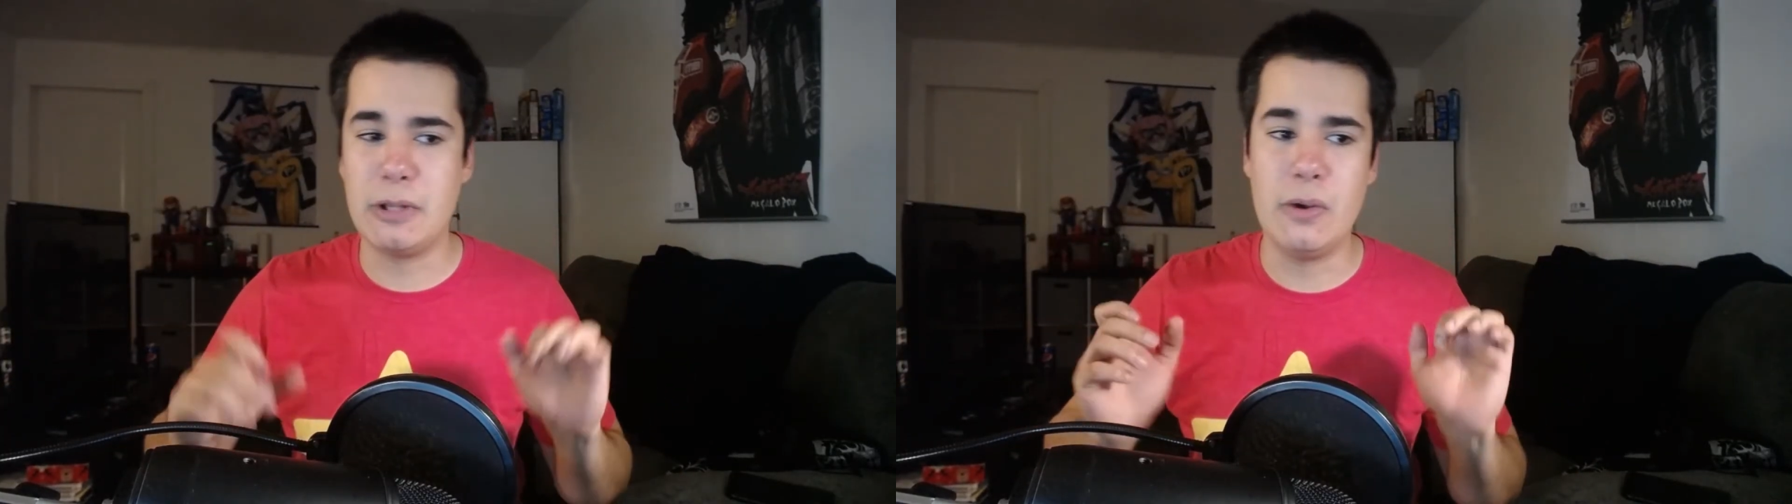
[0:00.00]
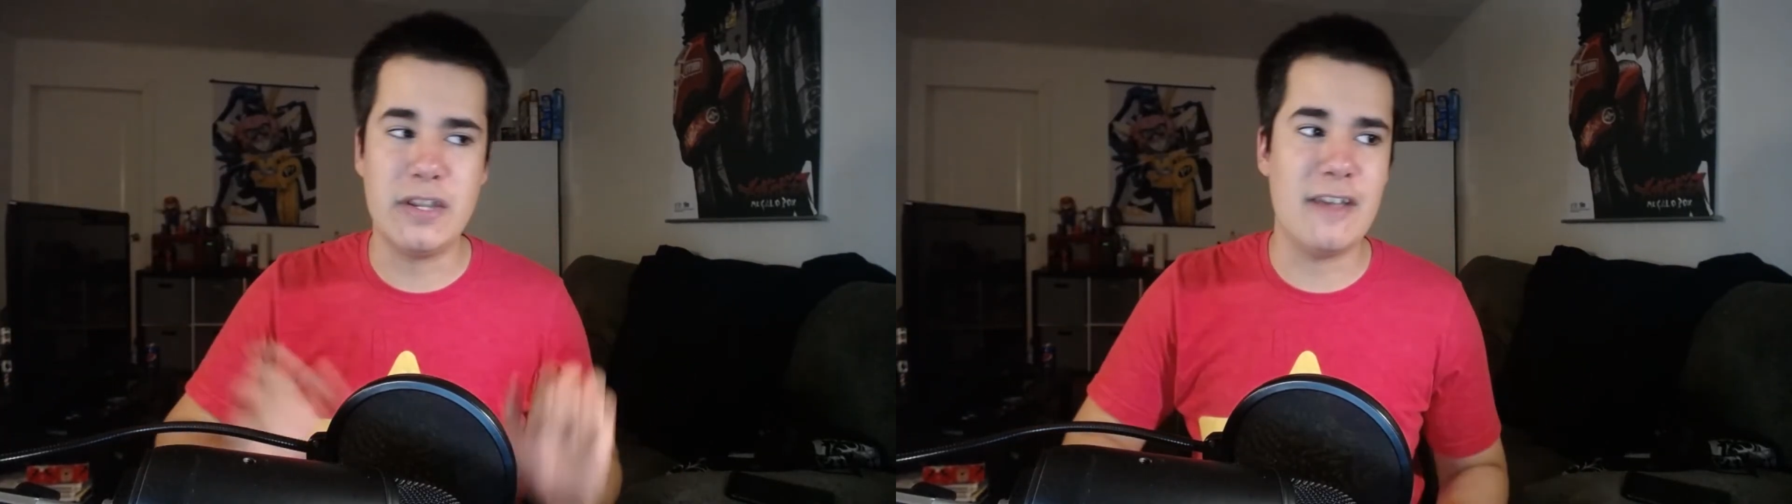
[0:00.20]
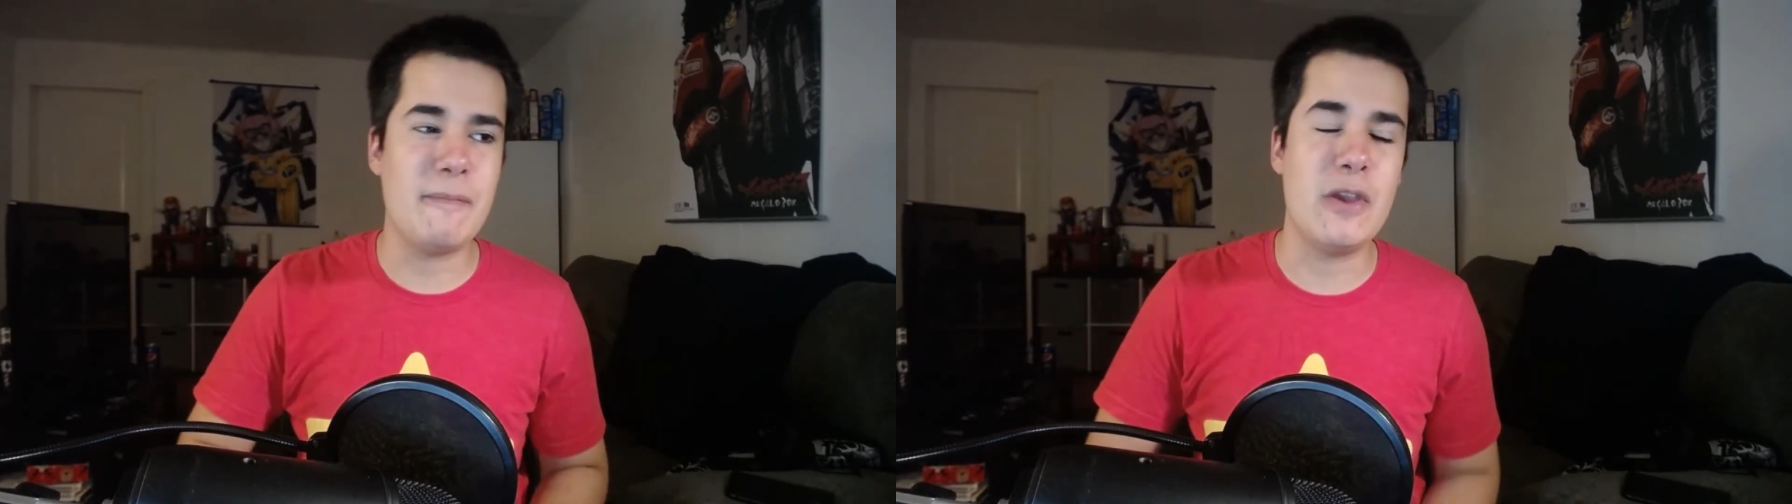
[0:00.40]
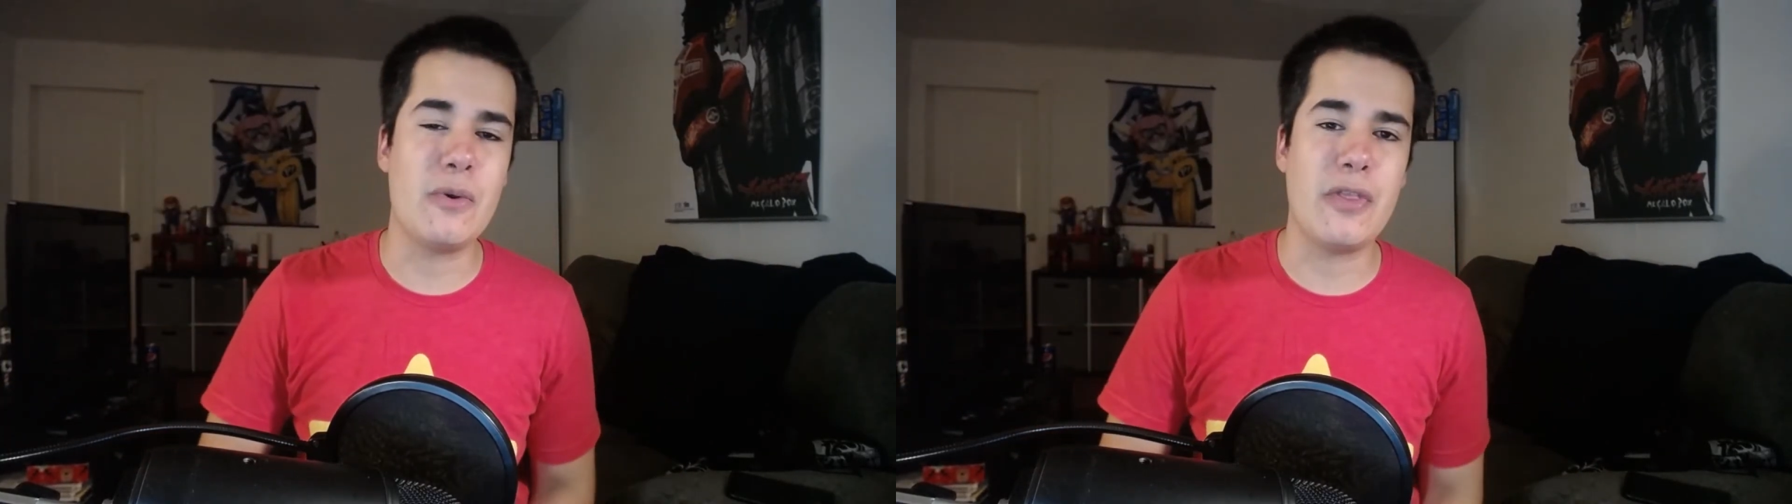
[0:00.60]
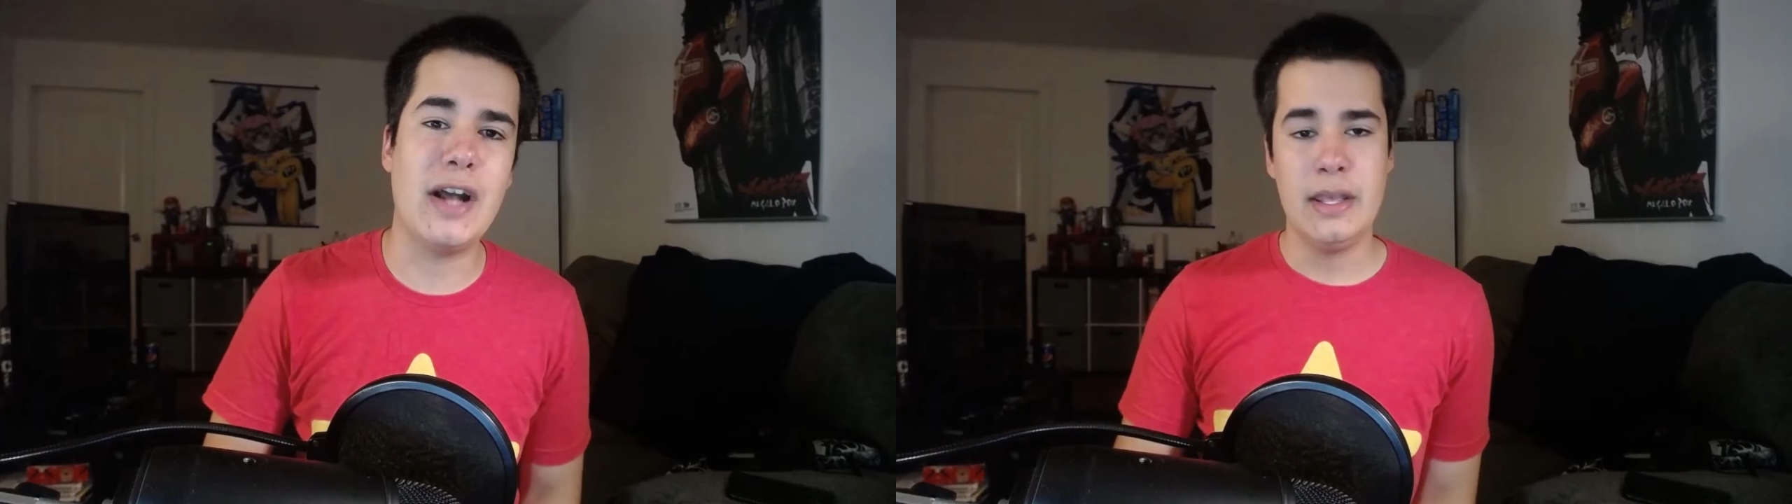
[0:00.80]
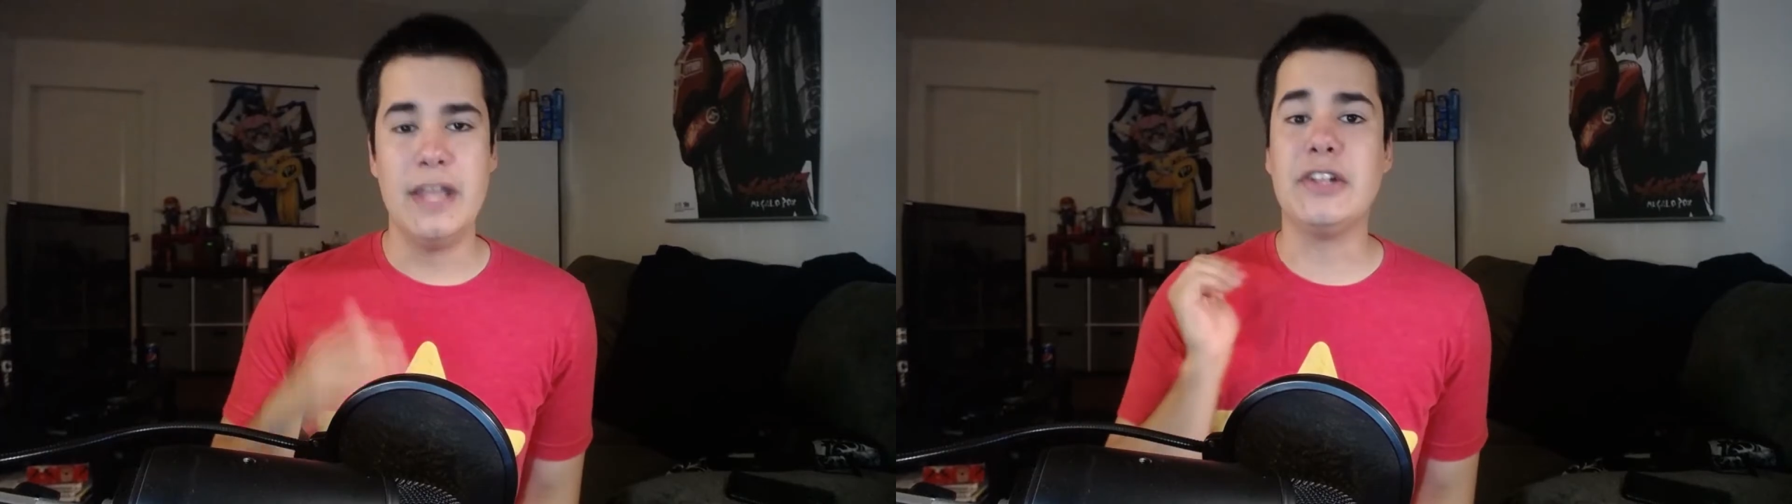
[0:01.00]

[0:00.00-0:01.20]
below. Give me your thoughts.